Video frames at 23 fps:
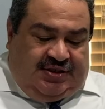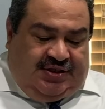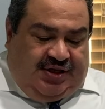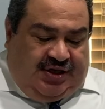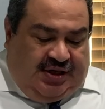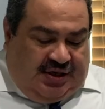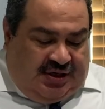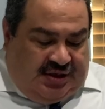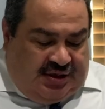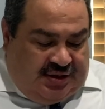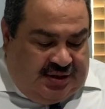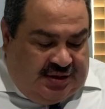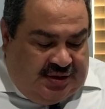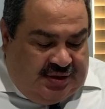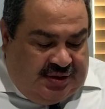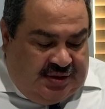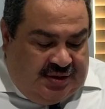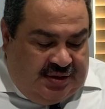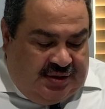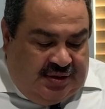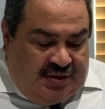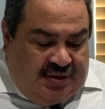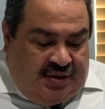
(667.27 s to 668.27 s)
there.
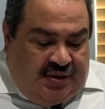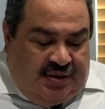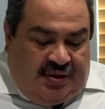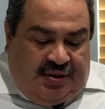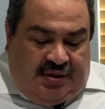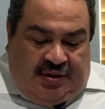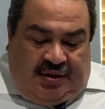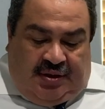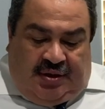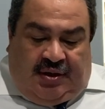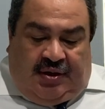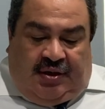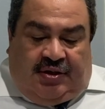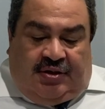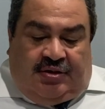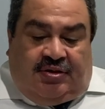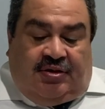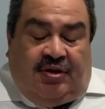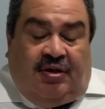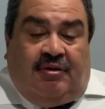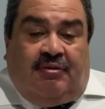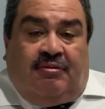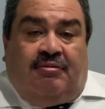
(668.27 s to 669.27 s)

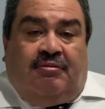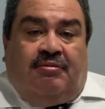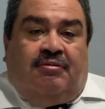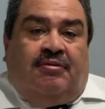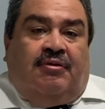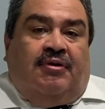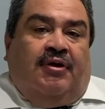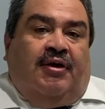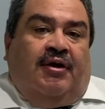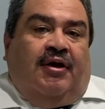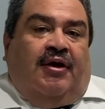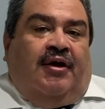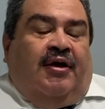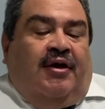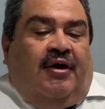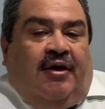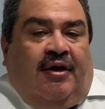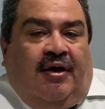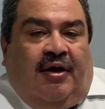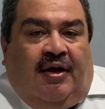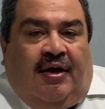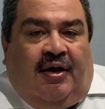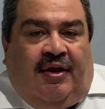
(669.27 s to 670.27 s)
So
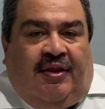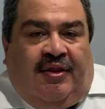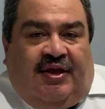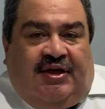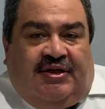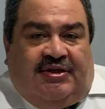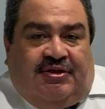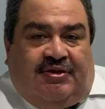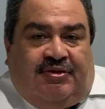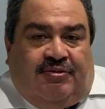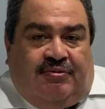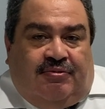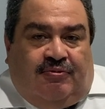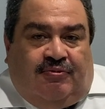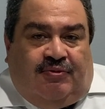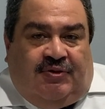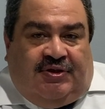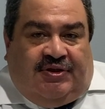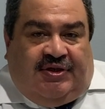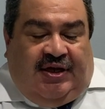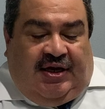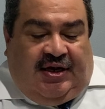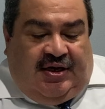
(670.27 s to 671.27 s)
this
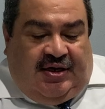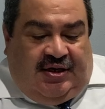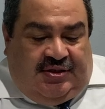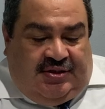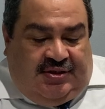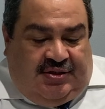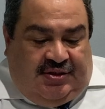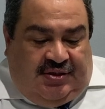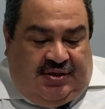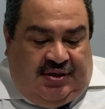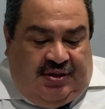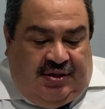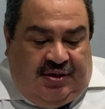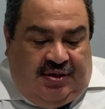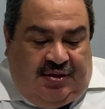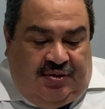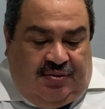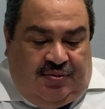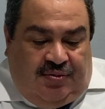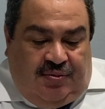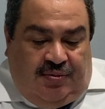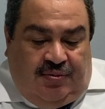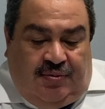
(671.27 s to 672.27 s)
will take us
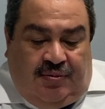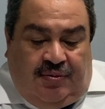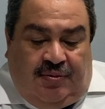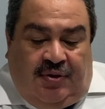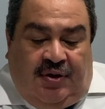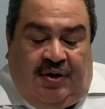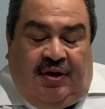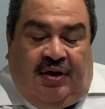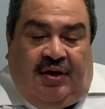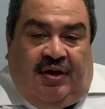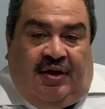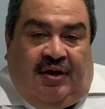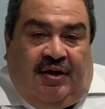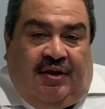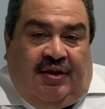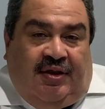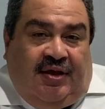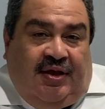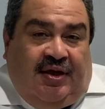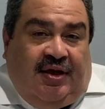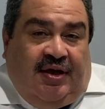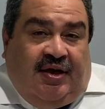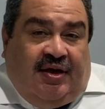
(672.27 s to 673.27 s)
to
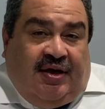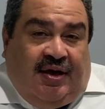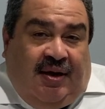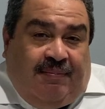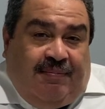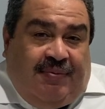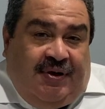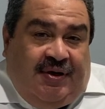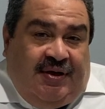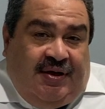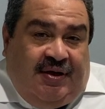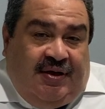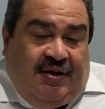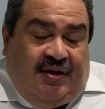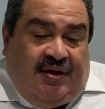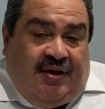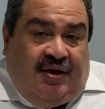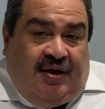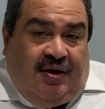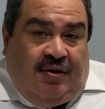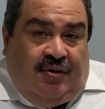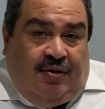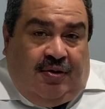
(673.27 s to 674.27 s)
the company
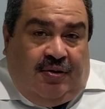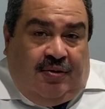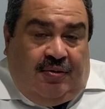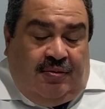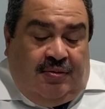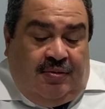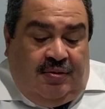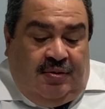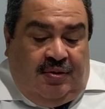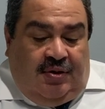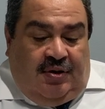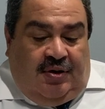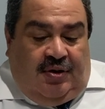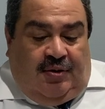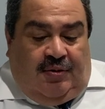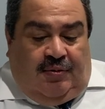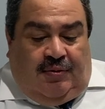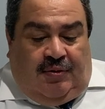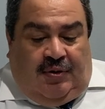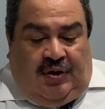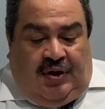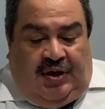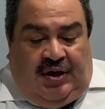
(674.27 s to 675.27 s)
law
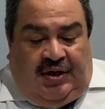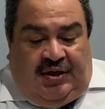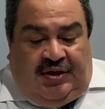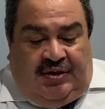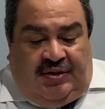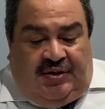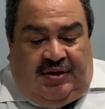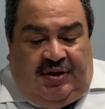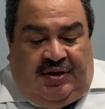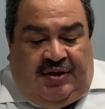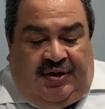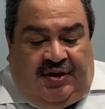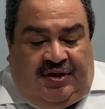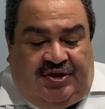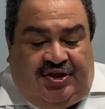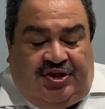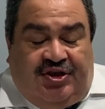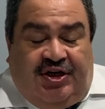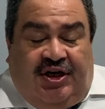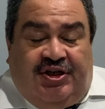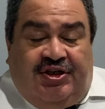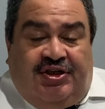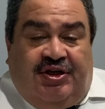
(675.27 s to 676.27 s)
and
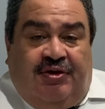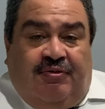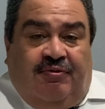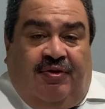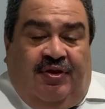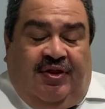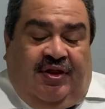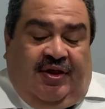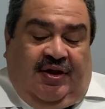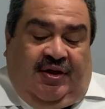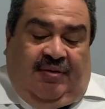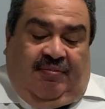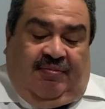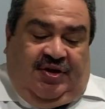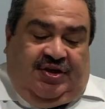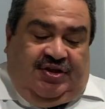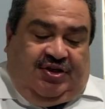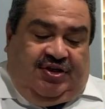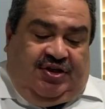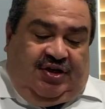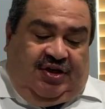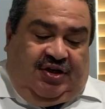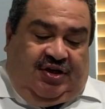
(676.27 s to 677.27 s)
registration with the
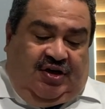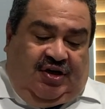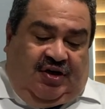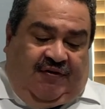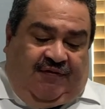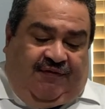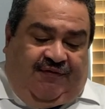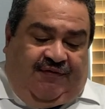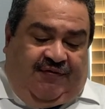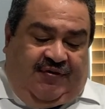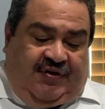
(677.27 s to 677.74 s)
Ministry of